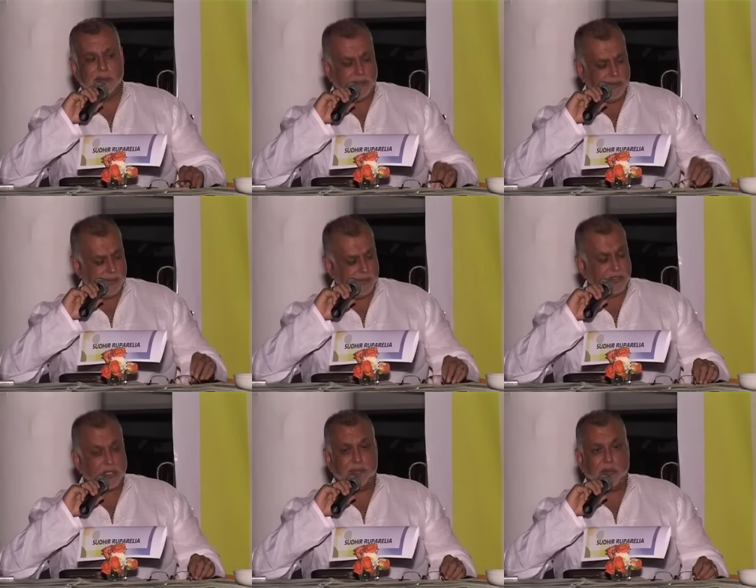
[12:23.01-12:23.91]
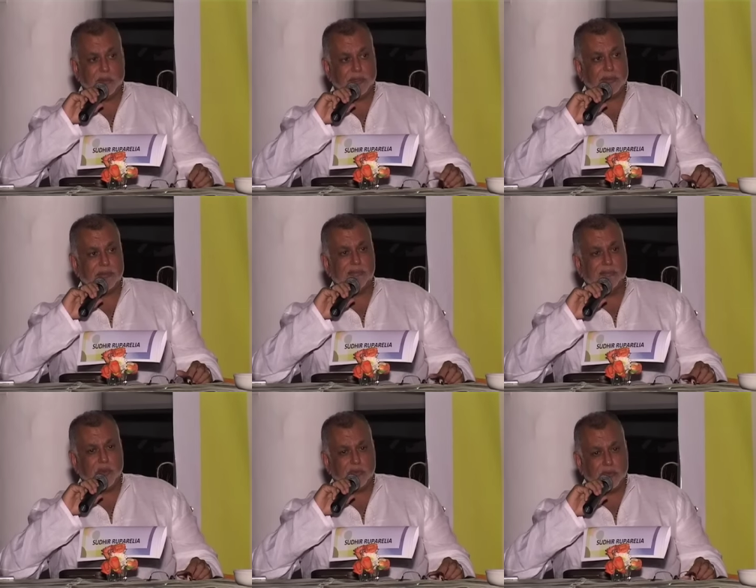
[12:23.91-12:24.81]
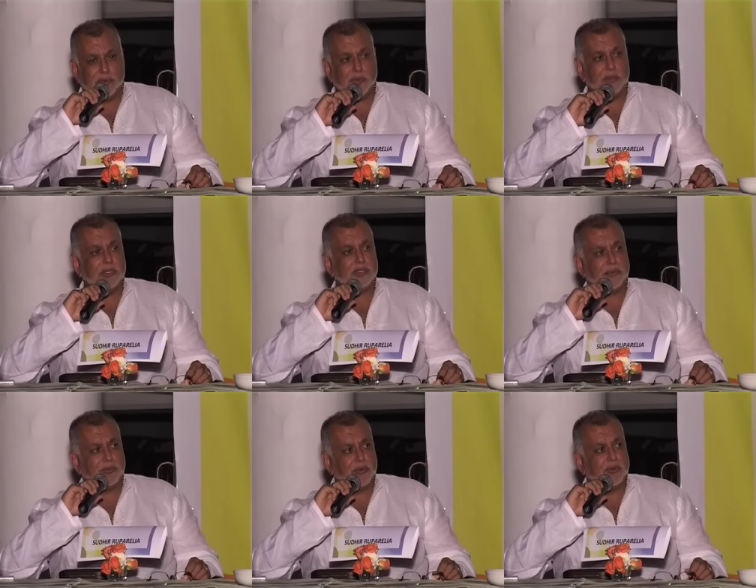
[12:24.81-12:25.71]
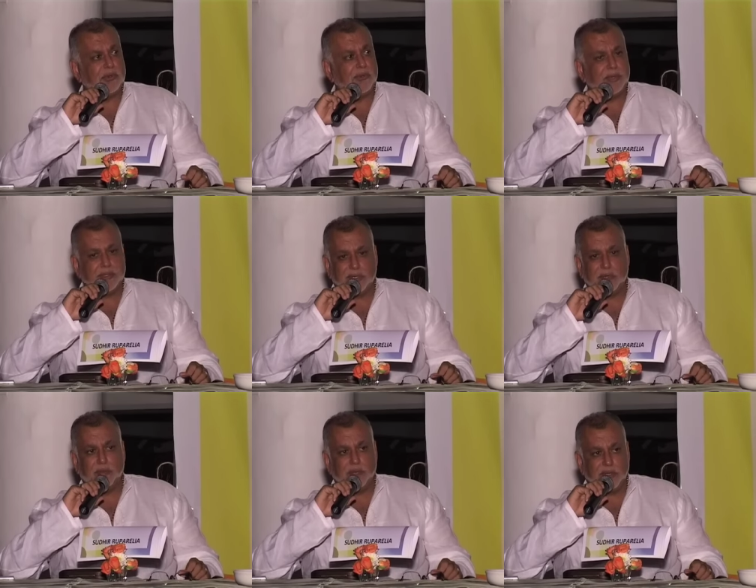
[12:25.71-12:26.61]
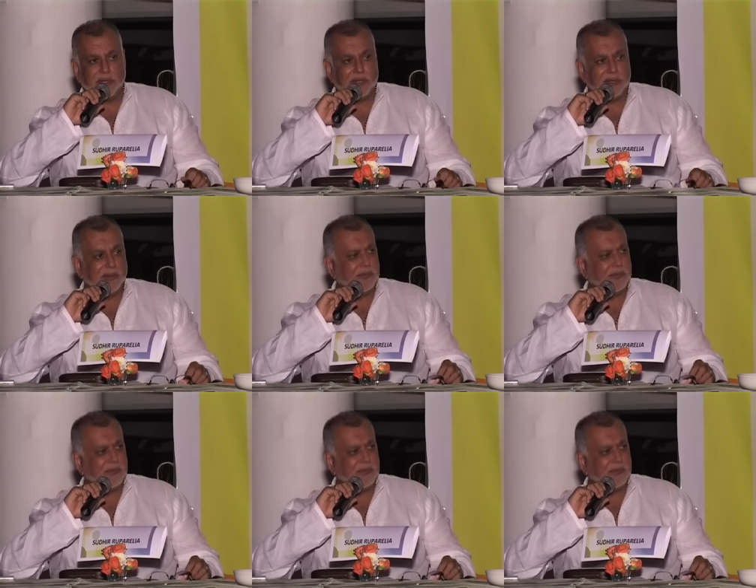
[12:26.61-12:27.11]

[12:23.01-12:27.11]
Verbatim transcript: uh, and support. Most of all, the support from the business community.